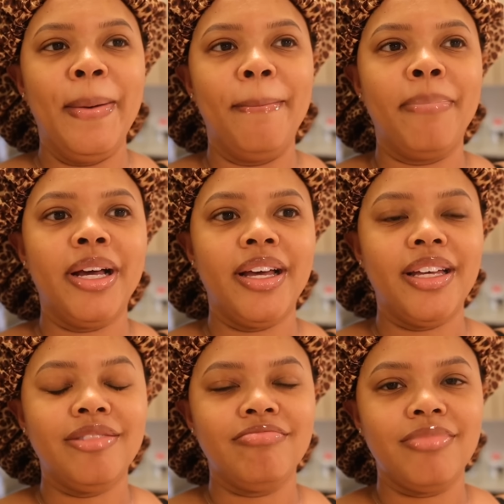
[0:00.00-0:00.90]

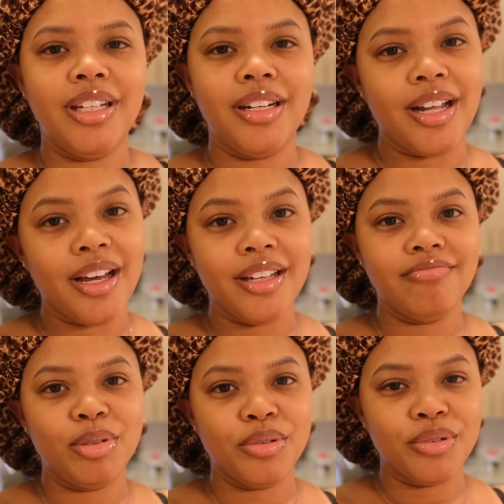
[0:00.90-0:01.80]
but they did not
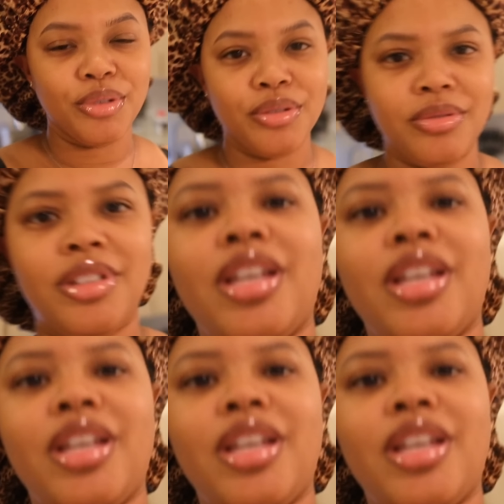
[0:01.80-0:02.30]
pull through.